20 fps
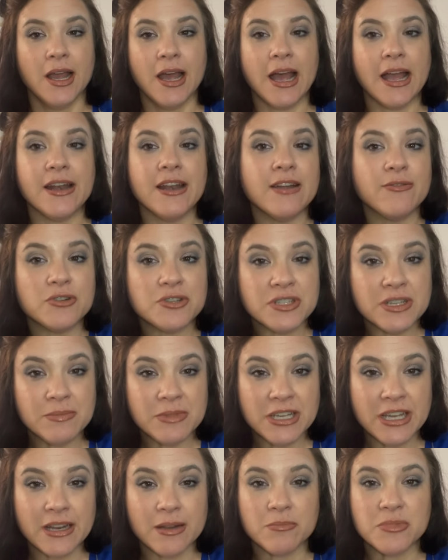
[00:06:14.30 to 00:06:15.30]
I never seem to
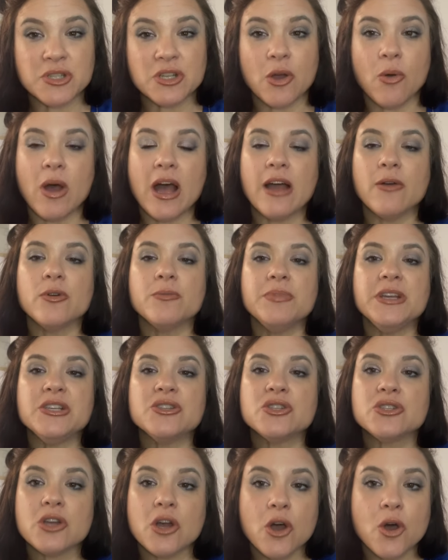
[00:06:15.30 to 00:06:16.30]
get them. So I would be
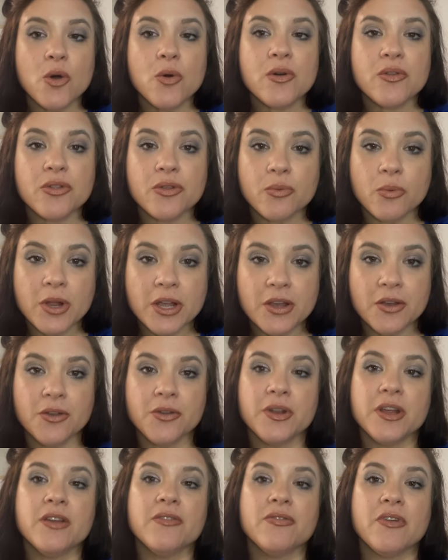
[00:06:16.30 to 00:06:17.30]
so
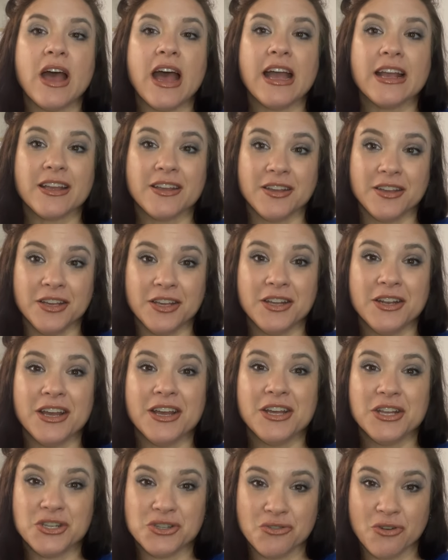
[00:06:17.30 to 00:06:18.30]
thrilled if I could
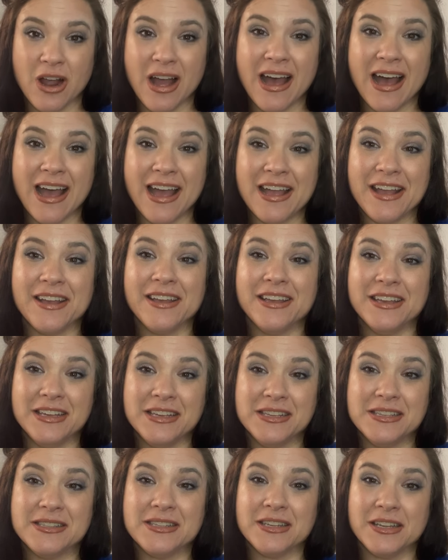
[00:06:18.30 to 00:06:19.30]
try
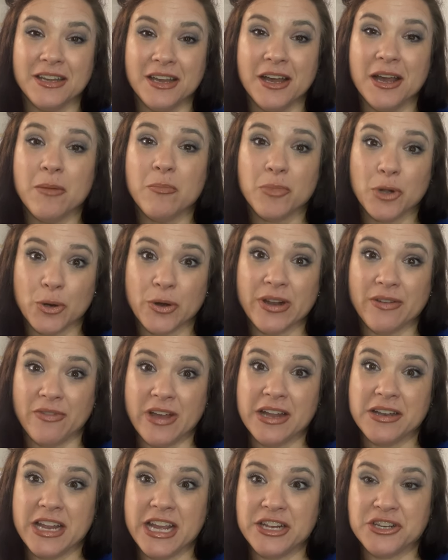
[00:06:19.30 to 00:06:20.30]
his um, Blurring
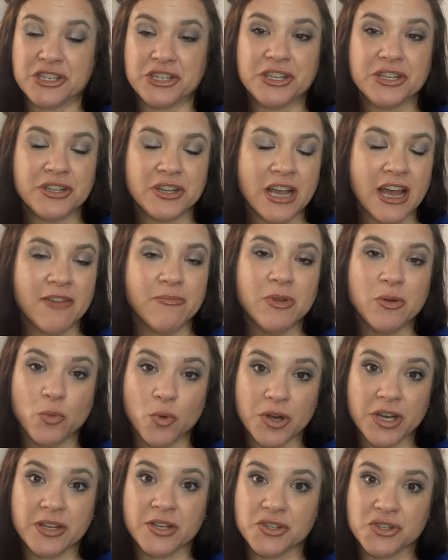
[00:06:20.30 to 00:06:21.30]
Foundation. I've been
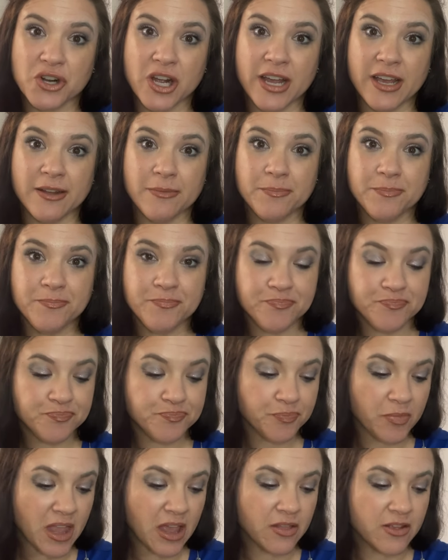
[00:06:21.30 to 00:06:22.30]
wanting to try it.
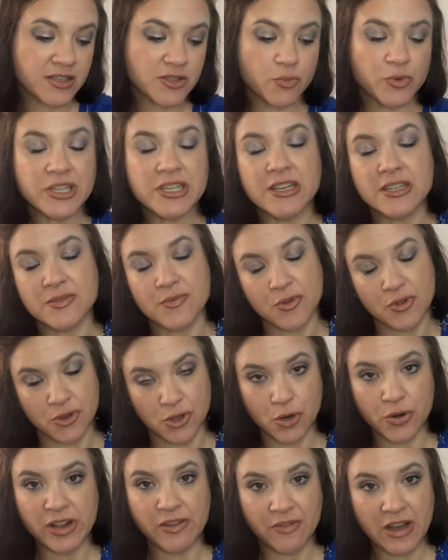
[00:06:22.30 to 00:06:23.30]
This retails for
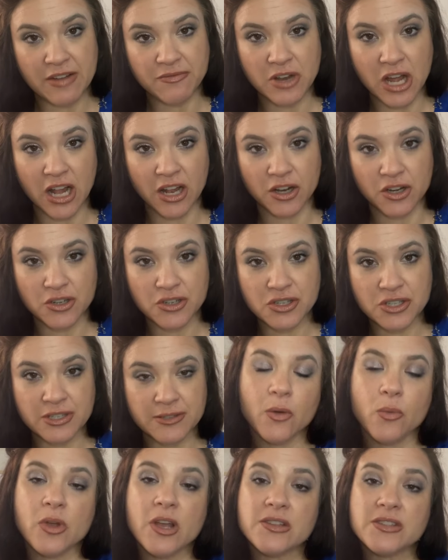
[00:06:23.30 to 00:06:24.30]
$35.
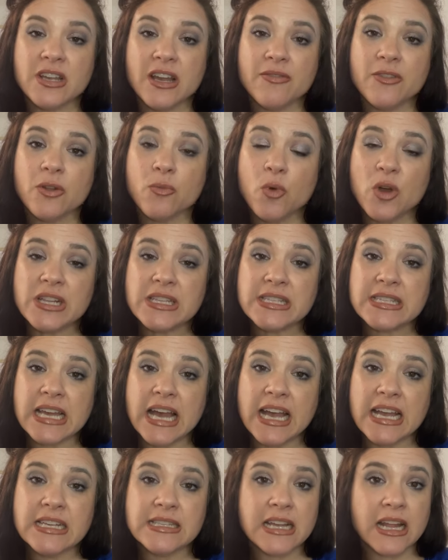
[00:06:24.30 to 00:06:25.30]
We also have the One
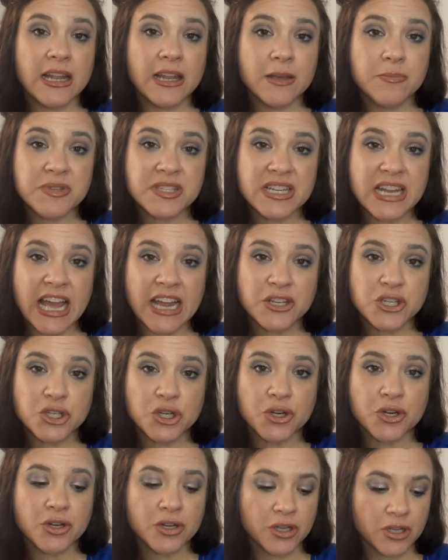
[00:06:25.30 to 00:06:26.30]
Size Lip
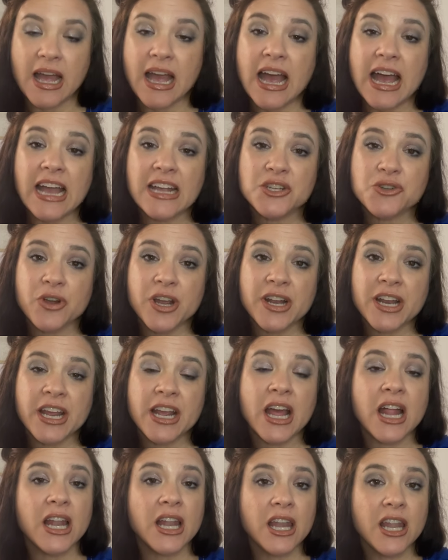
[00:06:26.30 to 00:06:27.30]
Snatcher
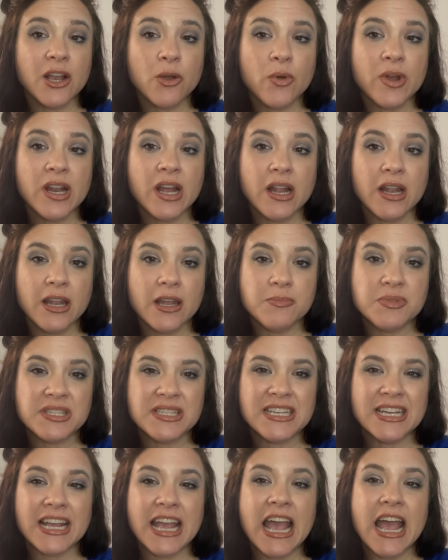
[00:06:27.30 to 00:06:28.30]
Hydrating Liquid
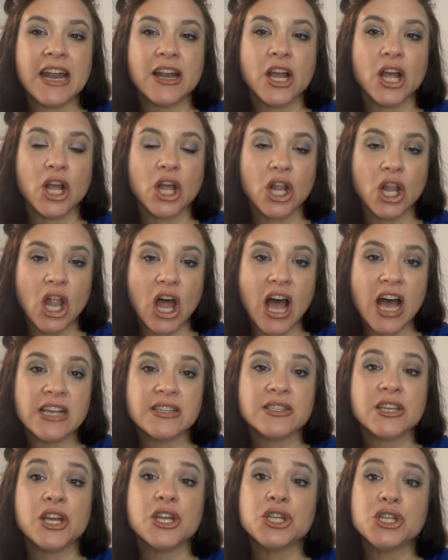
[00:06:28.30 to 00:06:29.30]
Lipstick and
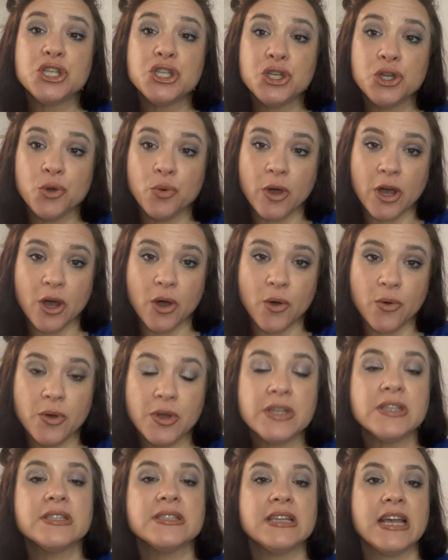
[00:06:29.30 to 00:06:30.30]
Gloss Duo
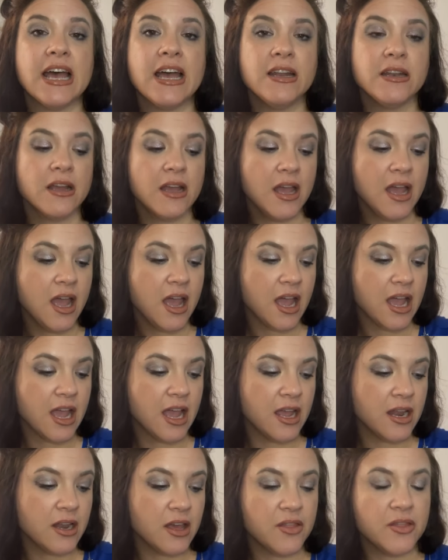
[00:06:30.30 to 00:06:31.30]
set,
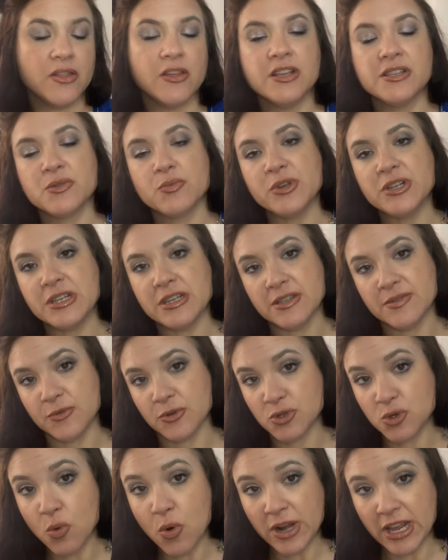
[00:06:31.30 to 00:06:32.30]
and this retails for
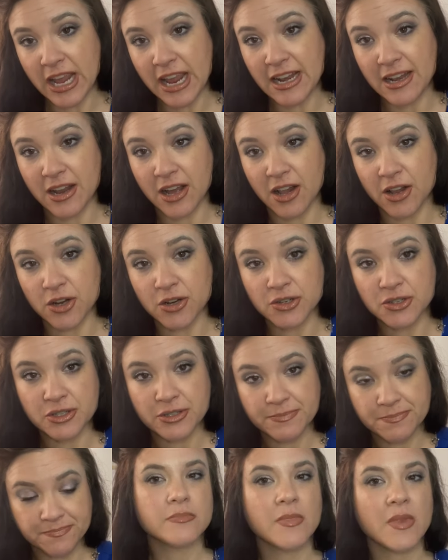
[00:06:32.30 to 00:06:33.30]
$28.
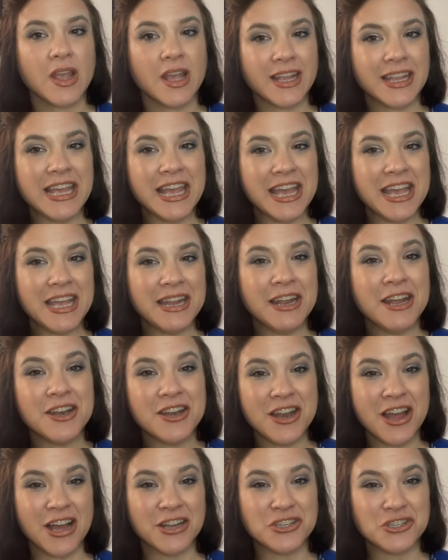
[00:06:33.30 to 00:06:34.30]
Again,
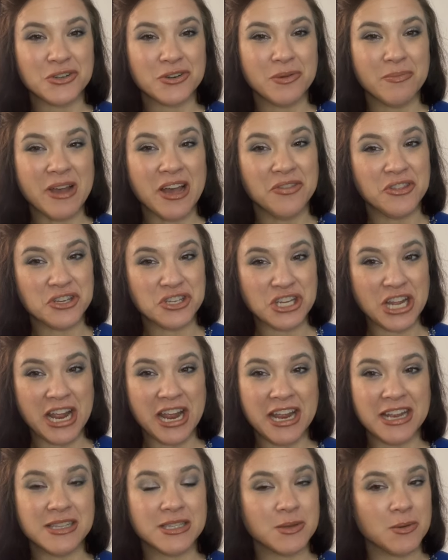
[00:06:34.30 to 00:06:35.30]
not sure about the
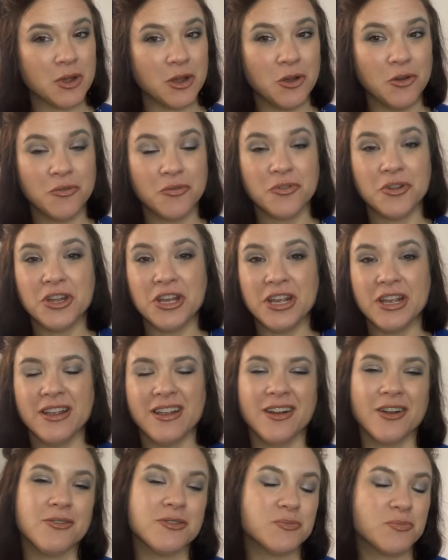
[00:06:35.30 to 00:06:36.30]
shades. Hopefully,
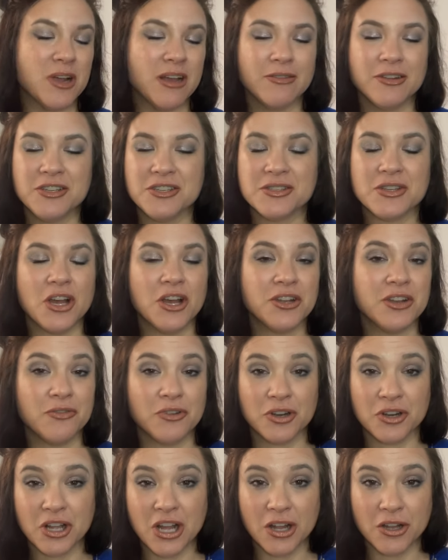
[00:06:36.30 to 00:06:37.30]
you know, it's probably just all
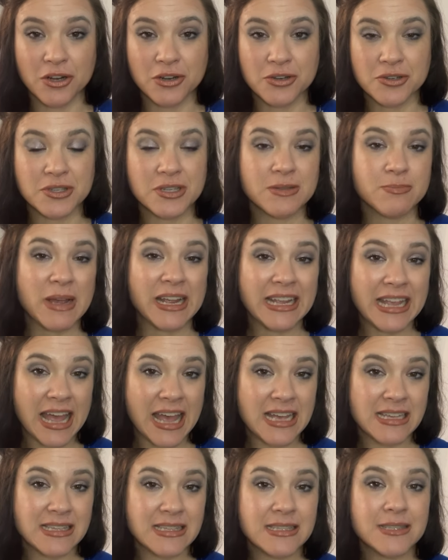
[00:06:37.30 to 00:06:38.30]
different colors is my
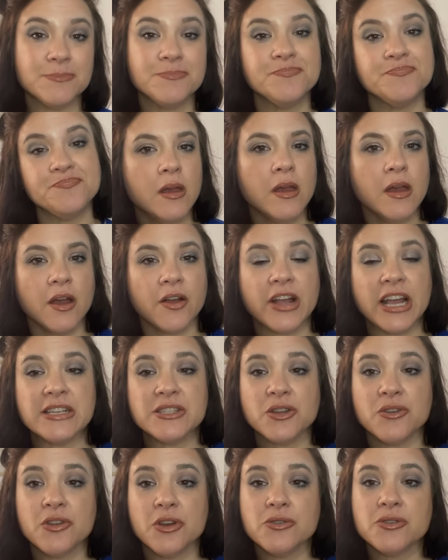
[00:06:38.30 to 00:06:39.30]
guess. Okay,
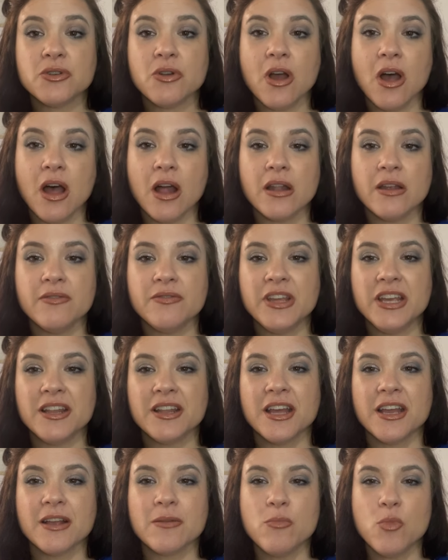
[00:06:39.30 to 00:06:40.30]
so those are all of the
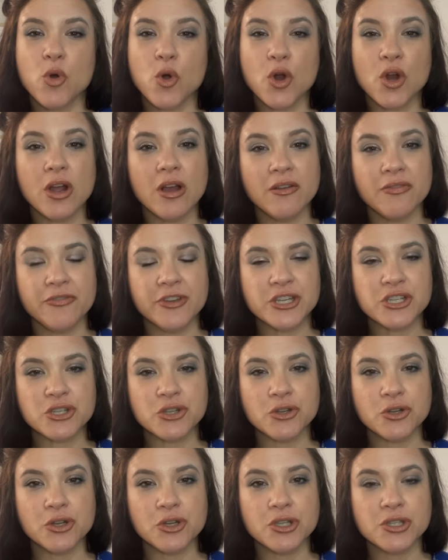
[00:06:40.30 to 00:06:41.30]
like more
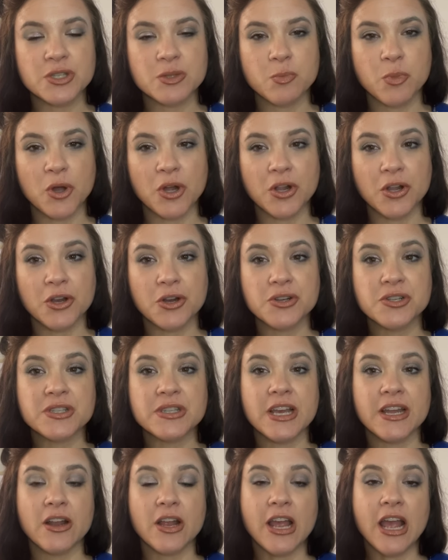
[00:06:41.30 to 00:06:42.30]
official spoilers
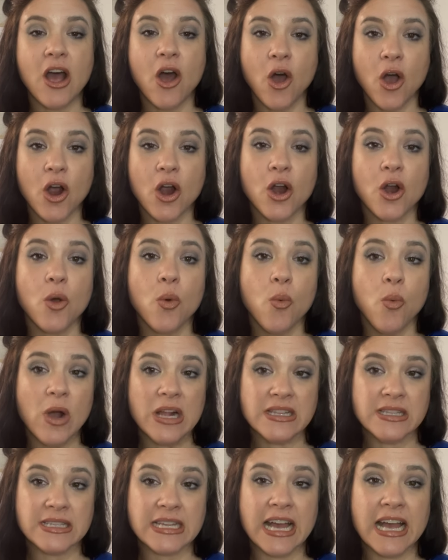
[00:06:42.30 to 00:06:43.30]
that are
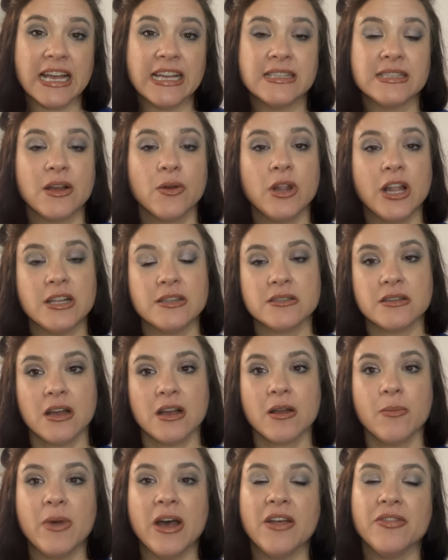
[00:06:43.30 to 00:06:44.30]
one size. Let's
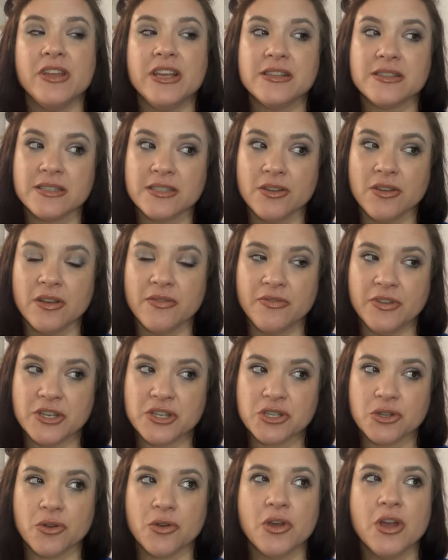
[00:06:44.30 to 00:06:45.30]
talk about the still
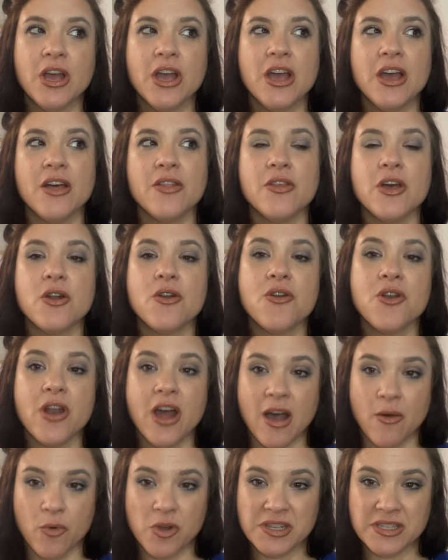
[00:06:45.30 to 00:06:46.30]
official that are
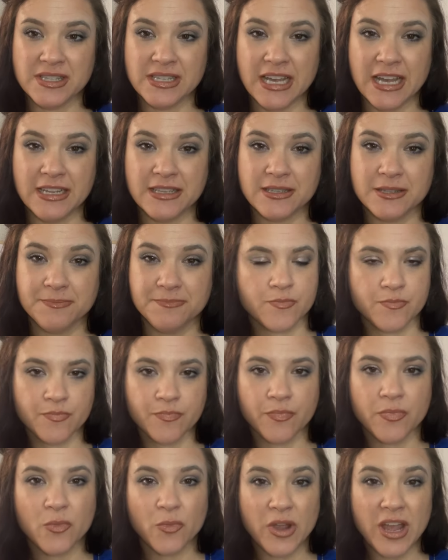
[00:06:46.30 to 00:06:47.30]
not one size.
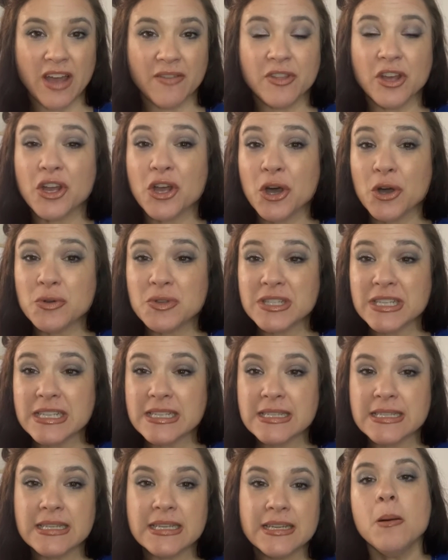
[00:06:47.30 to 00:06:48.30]
We have the
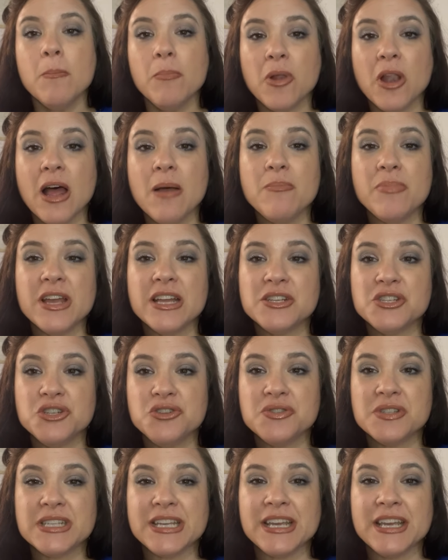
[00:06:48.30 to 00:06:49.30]
Kosas Plump and
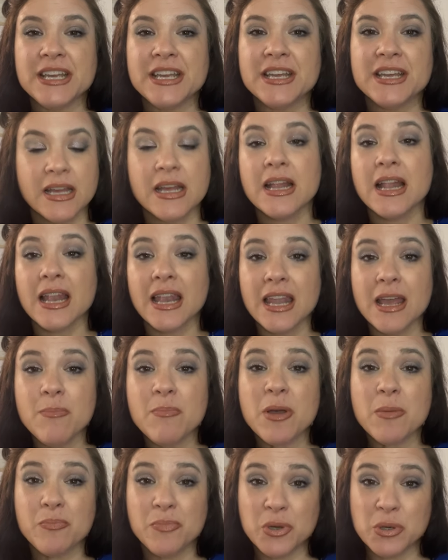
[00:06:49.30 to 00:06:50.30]
Juicy
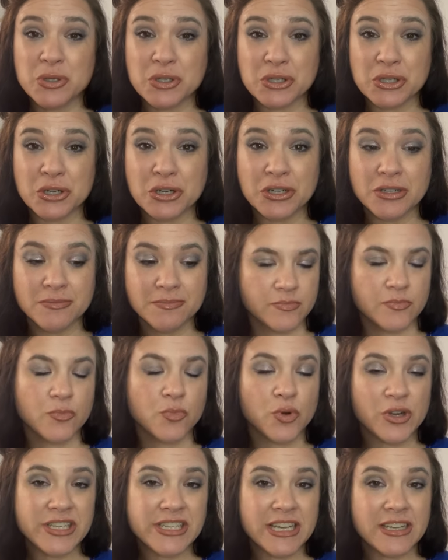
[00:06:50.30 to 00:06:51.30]
Lip Booster,
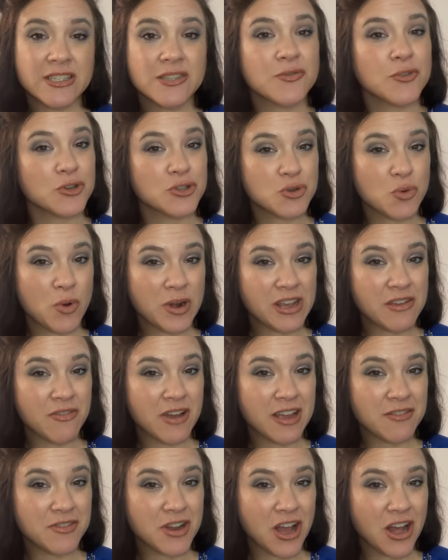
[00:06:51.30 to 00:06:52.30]
retails for
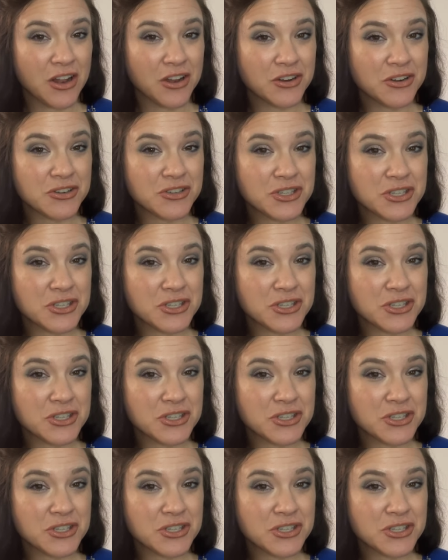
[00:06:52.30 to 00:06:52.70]
$25.